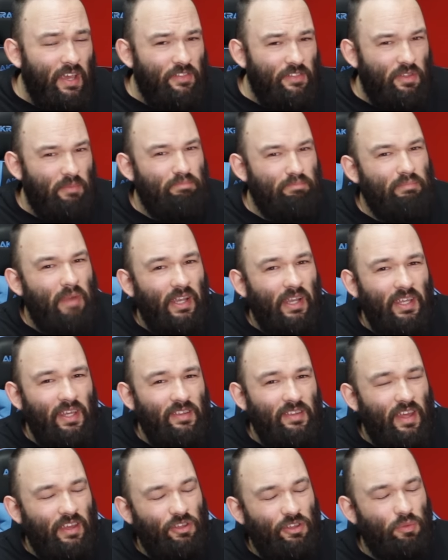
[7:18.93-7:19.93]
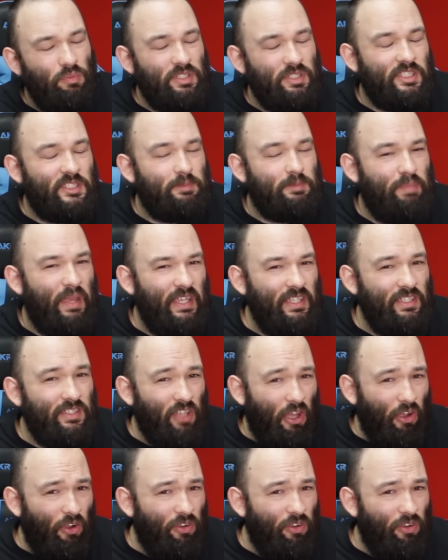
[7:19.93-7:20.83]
The money that you would spend